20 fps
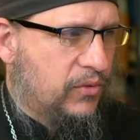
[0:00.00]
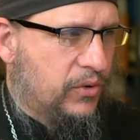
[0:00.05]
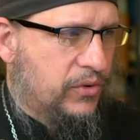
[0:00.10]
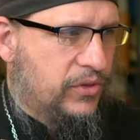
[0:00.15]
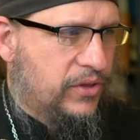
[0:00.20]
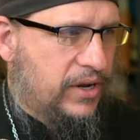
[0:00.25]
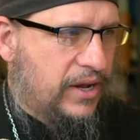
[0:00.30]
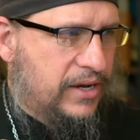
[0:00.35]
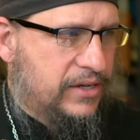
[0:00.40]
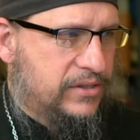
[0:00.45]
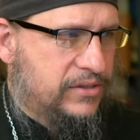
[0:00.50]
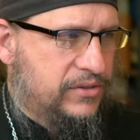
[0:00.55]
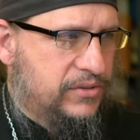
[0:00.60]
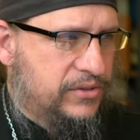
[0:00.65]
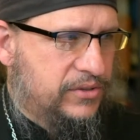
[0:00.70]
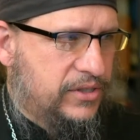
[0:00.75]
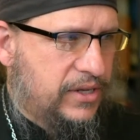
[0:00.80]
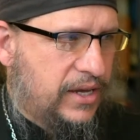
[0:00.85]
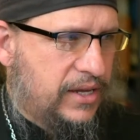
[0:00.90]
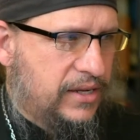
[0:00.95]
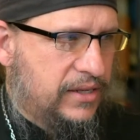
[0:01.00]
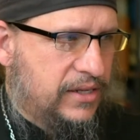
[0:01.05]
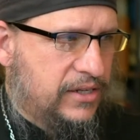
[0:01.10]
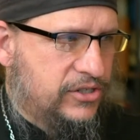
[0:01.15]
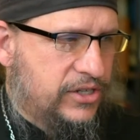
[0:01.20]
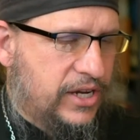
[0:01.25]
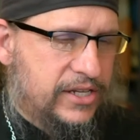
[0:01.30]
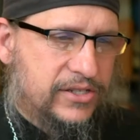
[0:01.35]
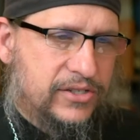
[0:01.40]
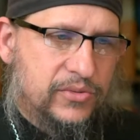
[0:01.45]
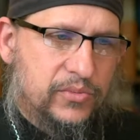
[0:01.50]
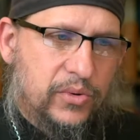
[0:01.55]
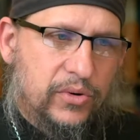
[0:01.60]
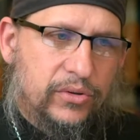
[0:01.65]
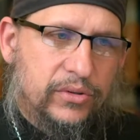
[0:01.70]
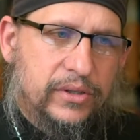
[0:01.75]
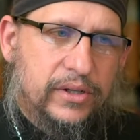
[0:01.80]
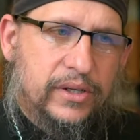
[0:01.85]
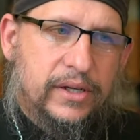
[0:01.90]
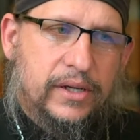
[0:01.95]
orthodox christianity jason's
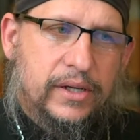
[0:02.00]
world